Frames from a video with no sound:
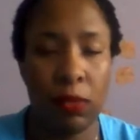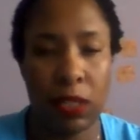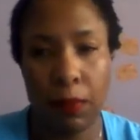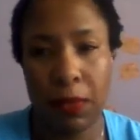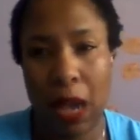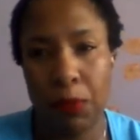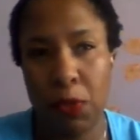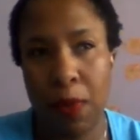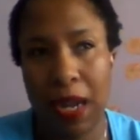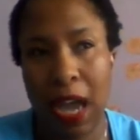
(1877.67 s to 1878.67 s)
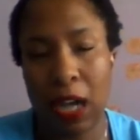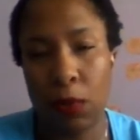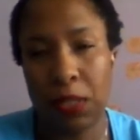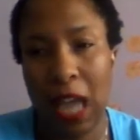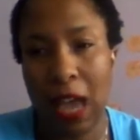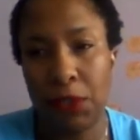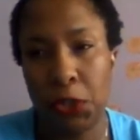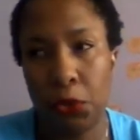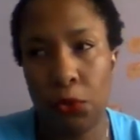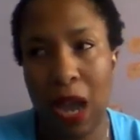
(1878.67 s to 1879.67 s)
But sometimes you may not always have
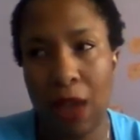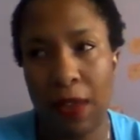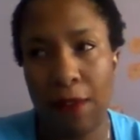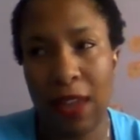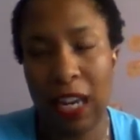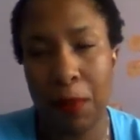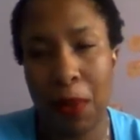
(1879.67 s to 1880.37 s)
to have that feeling.